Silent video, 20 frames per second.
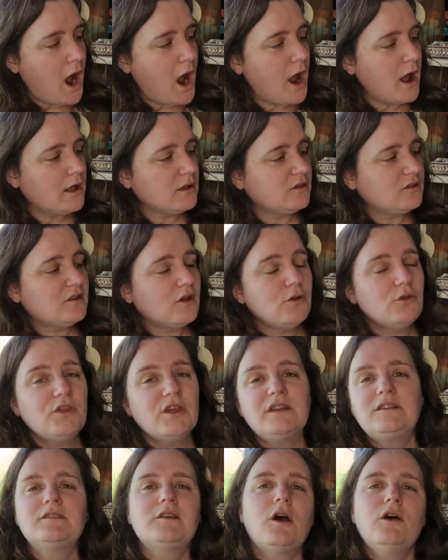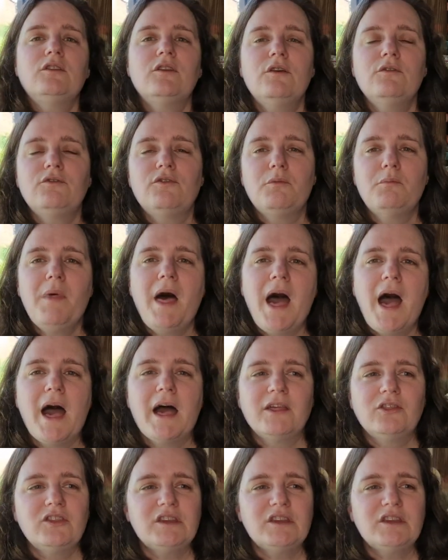uh, so this goes on from there.